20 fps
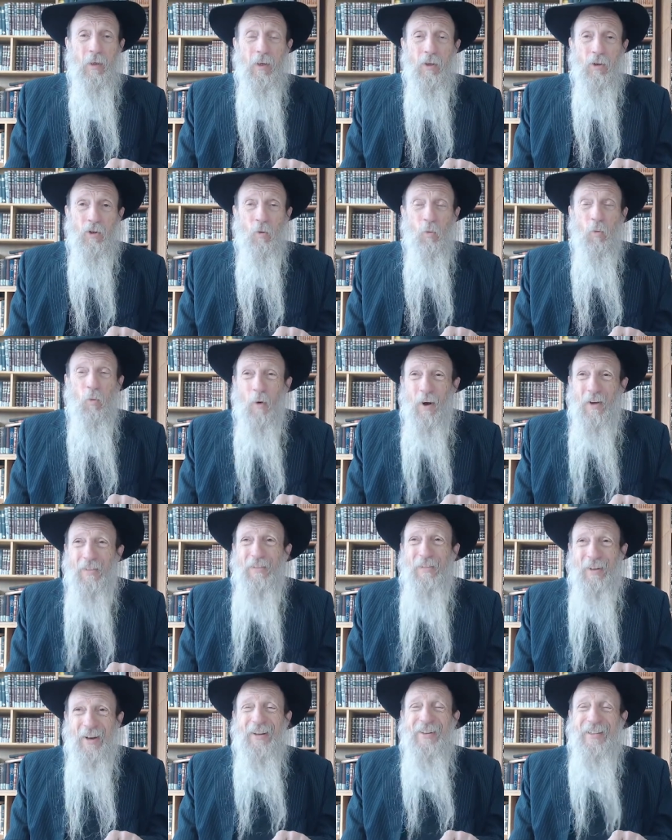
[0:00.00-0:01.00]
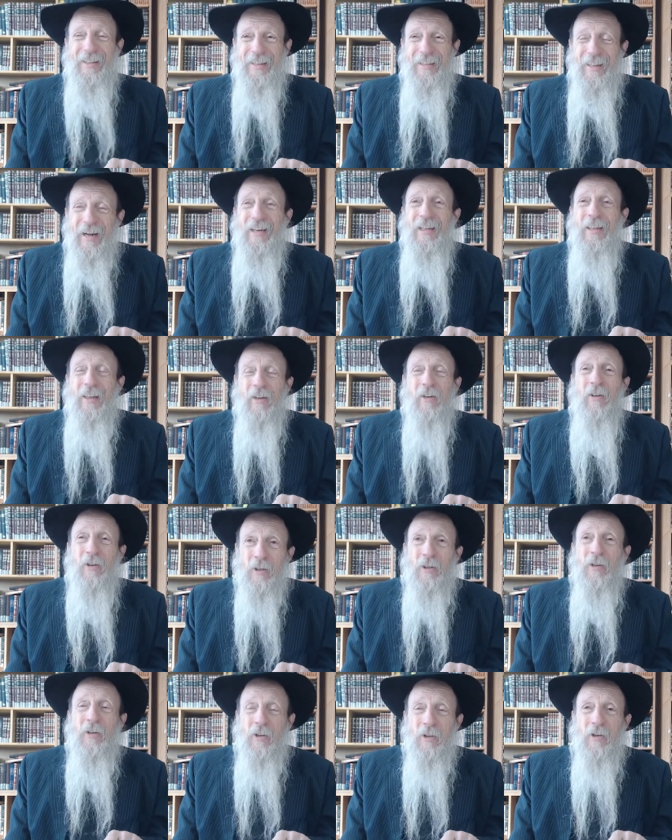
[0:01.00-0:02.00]
So 1,900
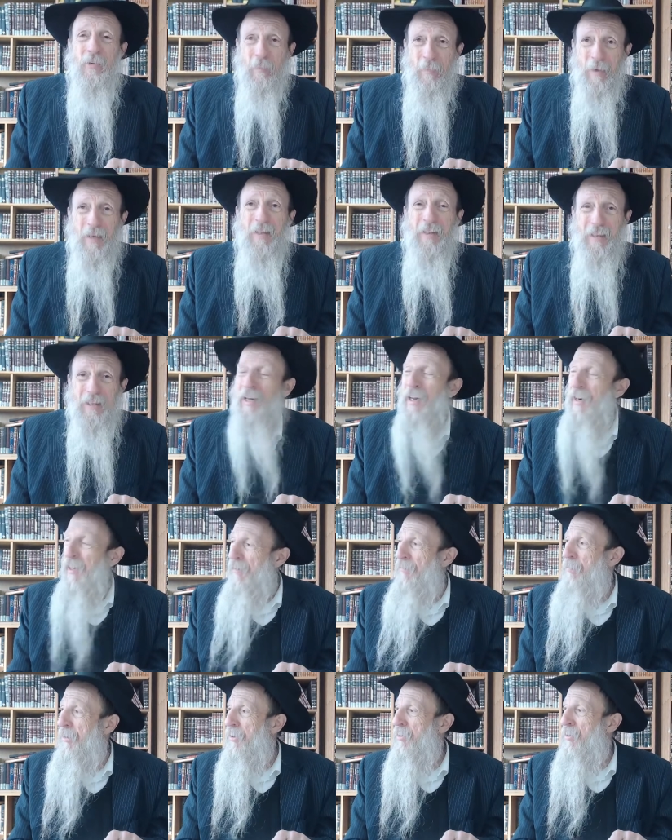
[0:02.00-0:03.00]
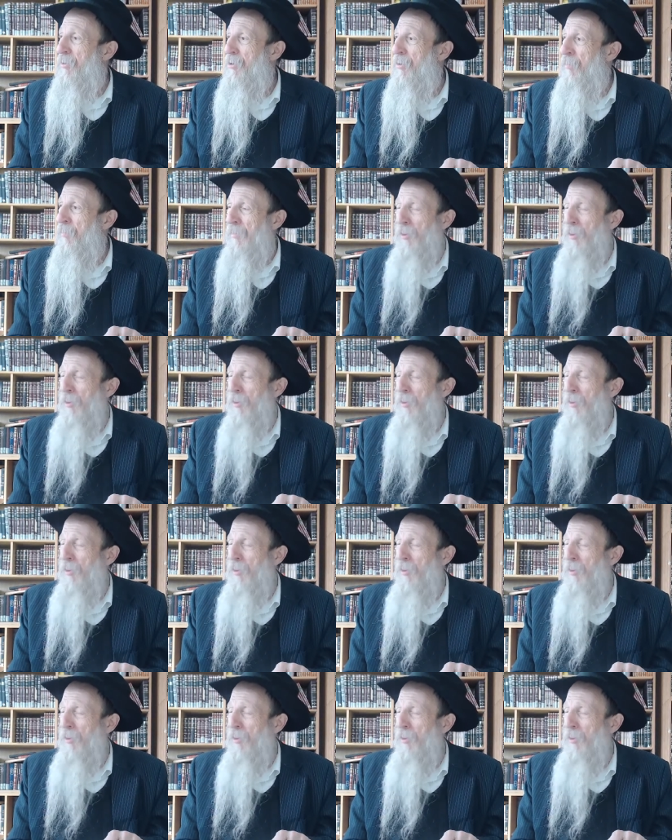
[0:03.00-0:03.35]
years, men did not have beards.